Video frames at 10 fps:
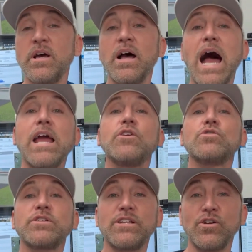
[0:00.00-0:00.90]
I
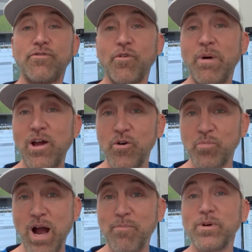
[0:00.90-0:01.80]
usually look for my own
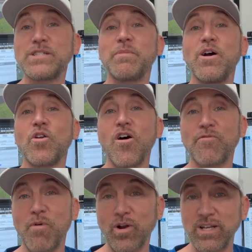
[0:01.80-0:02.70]
properties, my own
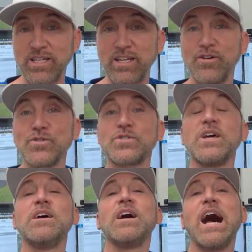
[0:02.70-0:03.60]
off market deals.
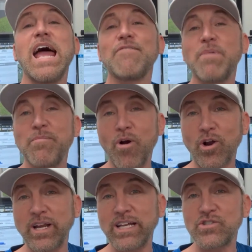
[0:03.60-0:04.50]
I have my
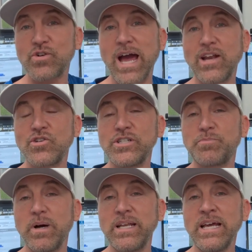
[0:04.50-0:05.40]
marketing strategies,
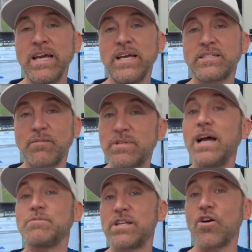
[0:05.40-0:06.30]
but
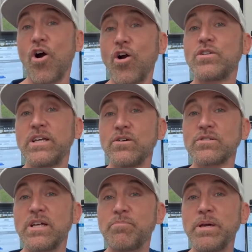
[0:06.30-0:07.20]
sometimes there are
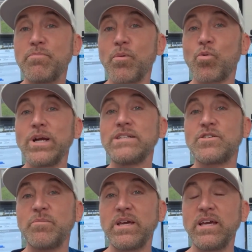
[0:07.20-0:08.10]
deals that people bring
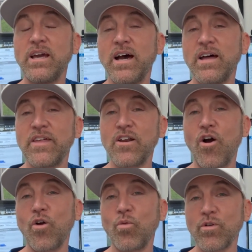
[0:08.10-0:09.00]
to me uh, that
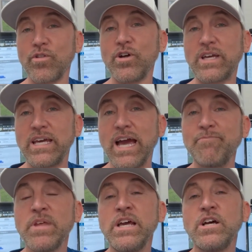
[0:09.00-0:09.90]
are worth looking
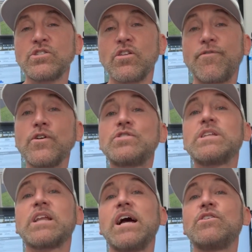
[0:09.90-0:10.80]
at. So the first
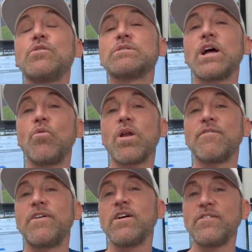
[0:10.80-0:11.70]
thing that I do is I want to
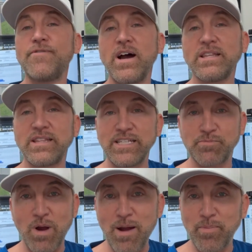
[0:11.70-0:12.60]
verify that these
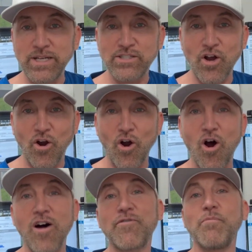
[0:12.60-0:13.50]
properties are
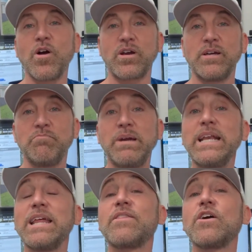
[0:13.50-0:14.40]
off market,
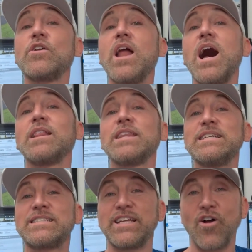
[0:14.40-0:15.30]
meaning they're not
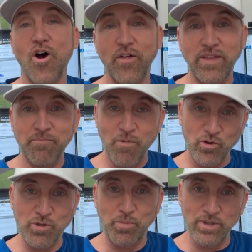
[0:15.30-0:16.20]
listed on the
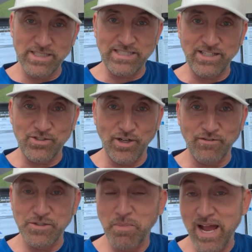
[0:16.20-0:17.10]
multiple listing
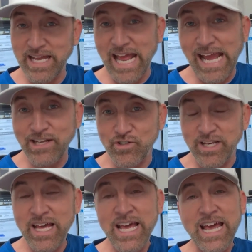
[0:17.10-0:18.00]
service by an agent.
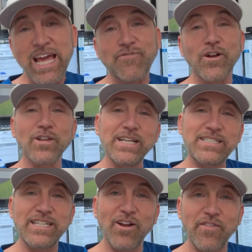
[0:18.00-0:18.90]
If they're
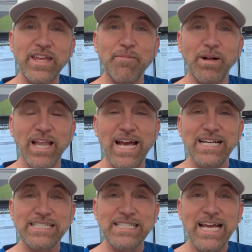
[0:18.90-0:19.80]
listed on the
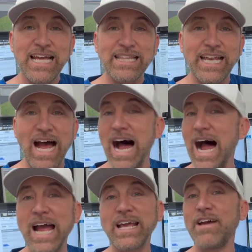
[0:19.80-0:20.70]
MLS, then
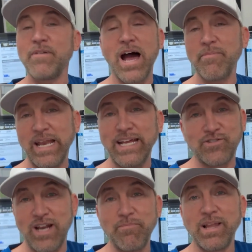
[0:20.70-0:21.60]
I have I'm an
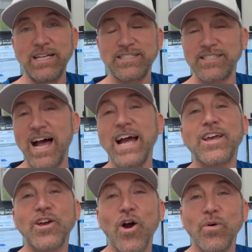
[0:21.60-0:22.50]
agent. I'm licensed. I
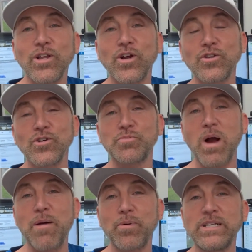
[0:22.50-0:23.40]
can go and look at those
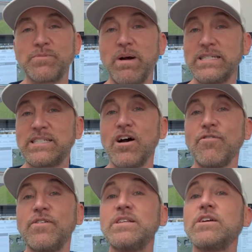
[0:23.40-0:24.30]
properties
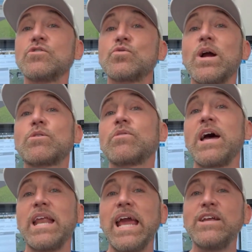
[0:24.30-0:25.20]
myself and deal direct with
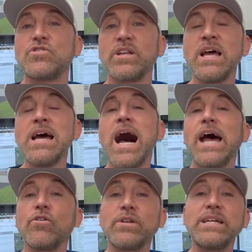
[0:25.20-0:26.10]
that agent.
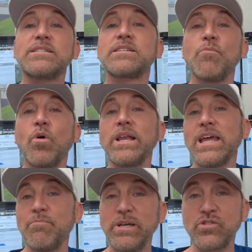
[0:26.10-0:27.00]
I don't need someone
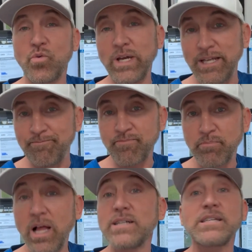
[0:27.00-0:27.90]
in between.
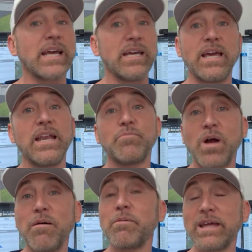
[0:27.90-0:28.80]
Plus, I can get it
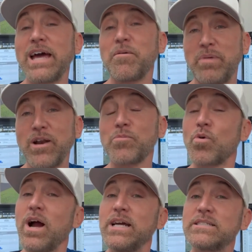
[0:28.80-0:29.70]
probably at a better
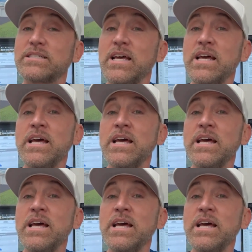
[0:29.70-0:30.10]
price.